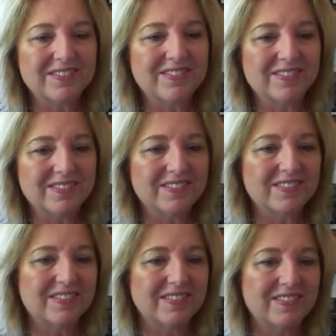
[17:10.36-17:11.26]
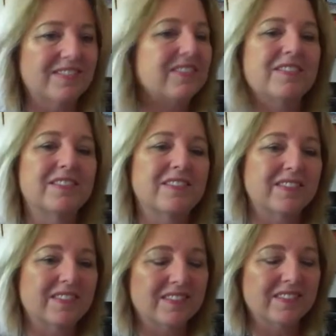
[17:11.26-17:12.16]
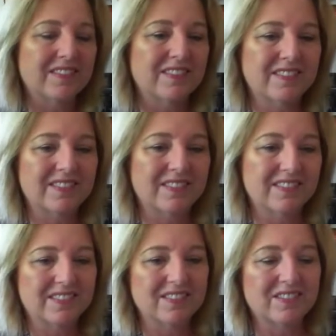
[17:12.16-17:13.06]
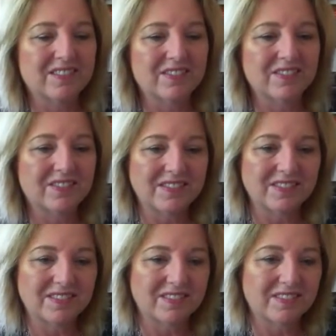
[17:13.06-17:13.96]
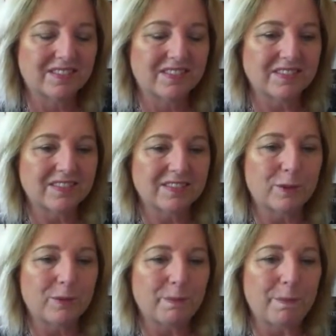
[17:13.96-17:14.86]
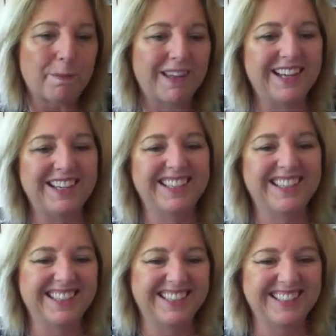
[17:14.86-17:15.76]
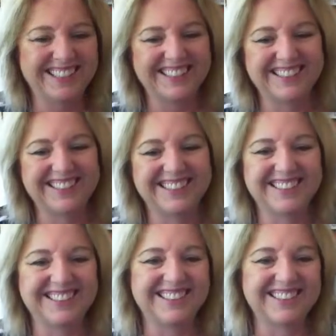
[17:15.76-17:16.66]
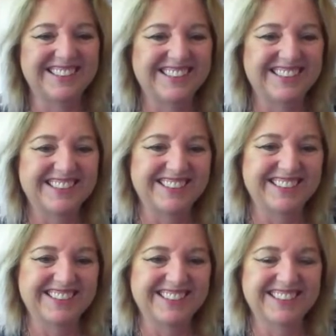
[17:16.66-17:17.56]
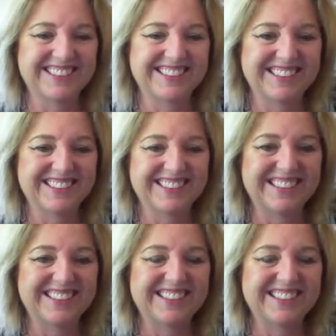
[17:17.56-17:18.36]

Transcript: (not speaking)